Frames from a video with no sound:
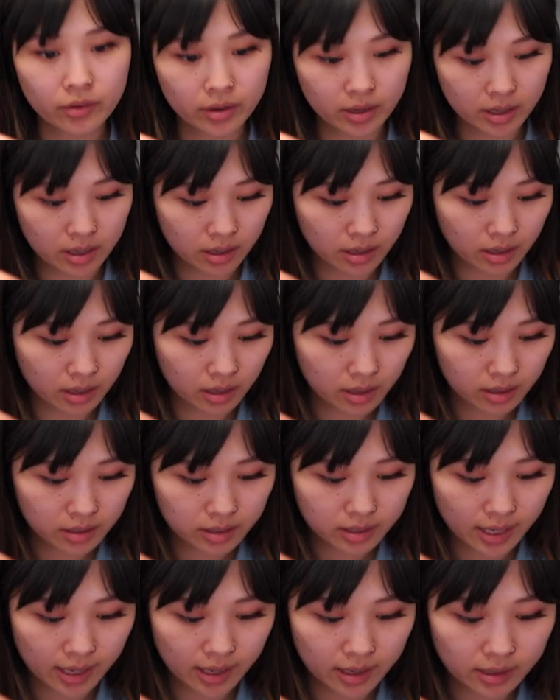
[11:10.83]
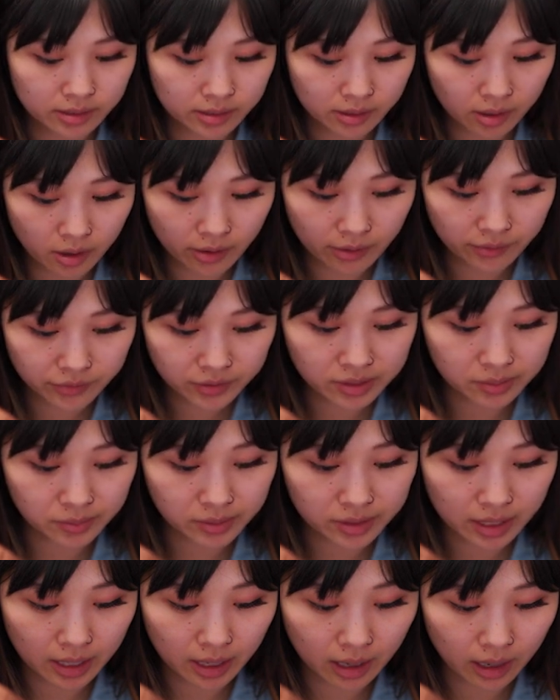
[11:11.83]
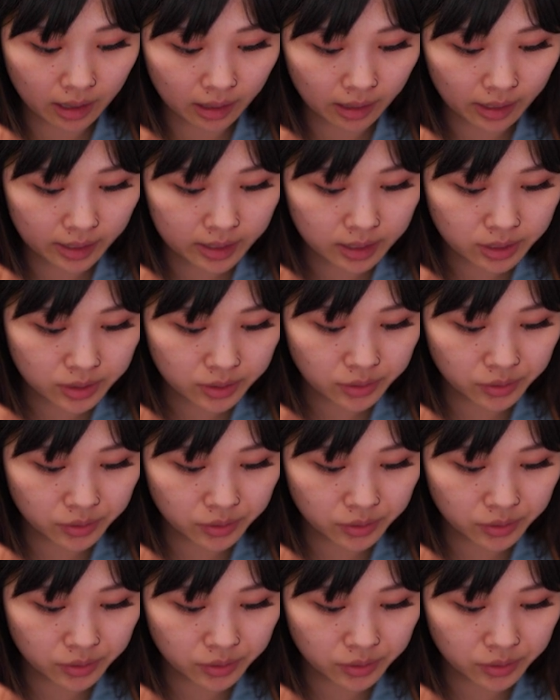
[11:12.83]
it takes off some of the eyeliner,